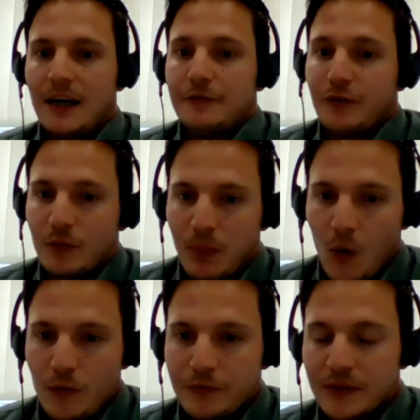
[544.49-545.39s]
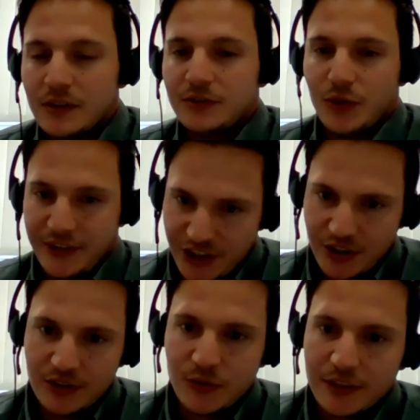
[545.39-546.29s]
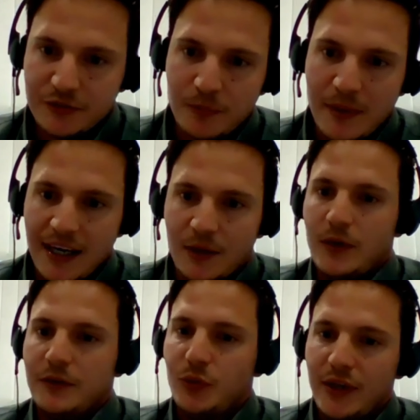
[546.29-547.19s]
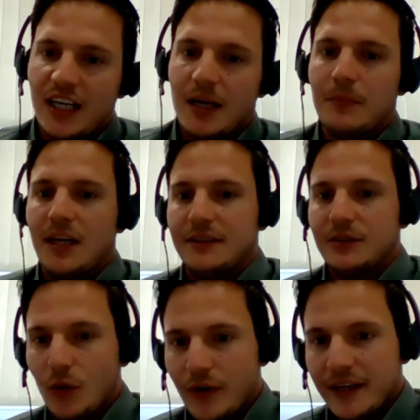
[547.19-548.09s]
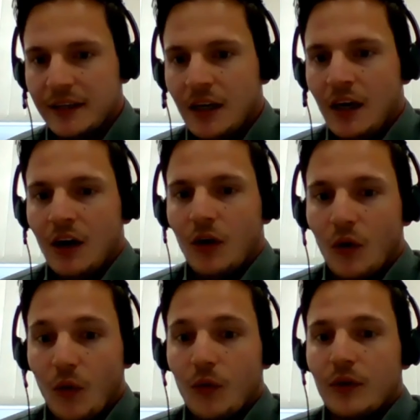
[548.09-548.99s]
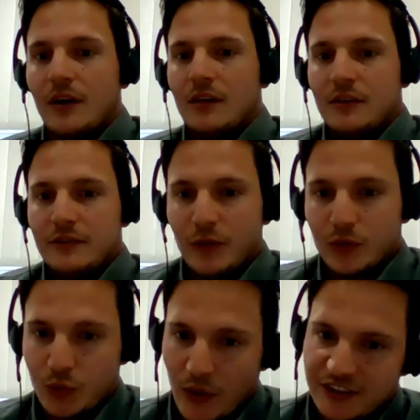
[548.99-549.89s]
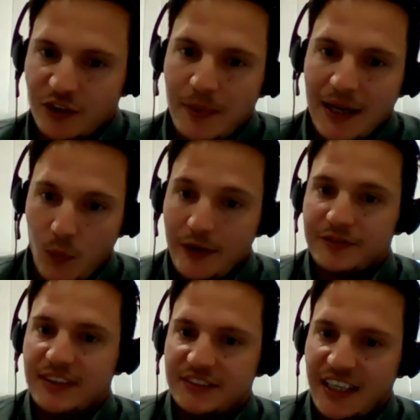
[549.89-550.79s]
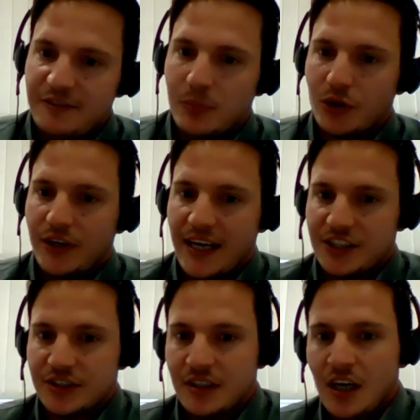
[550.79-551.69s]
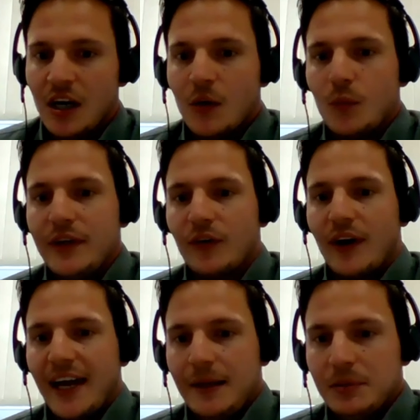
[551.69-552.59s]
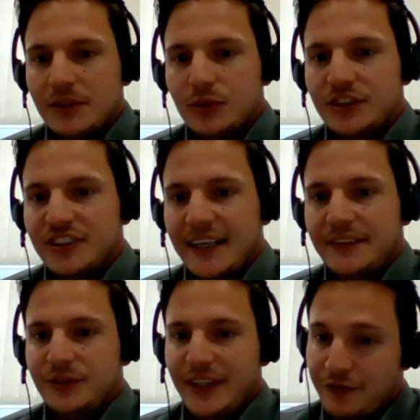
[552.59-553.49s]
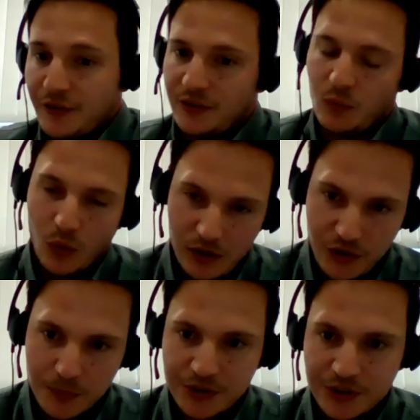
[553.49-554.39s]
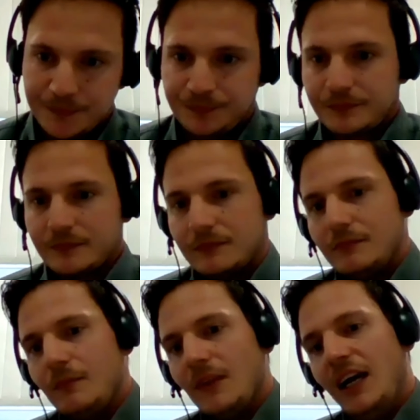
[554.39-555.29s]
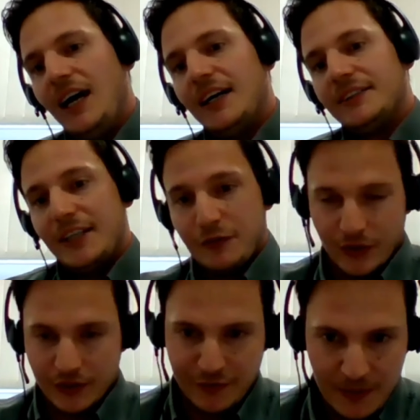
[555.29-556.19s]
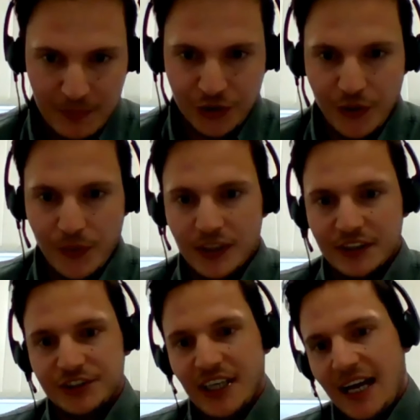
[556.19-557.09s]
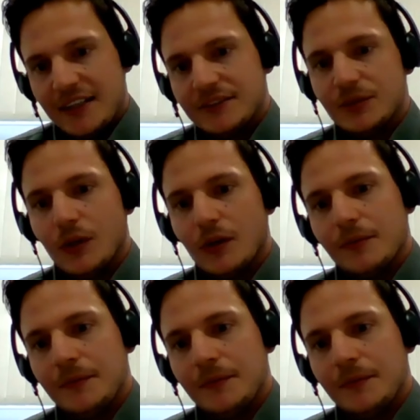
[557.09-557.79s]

For both traditional transfer bag with tree clamp and O-ring, or for transfer bag with that SafePort connection, we are able to design different volumes, different film materials, and so on.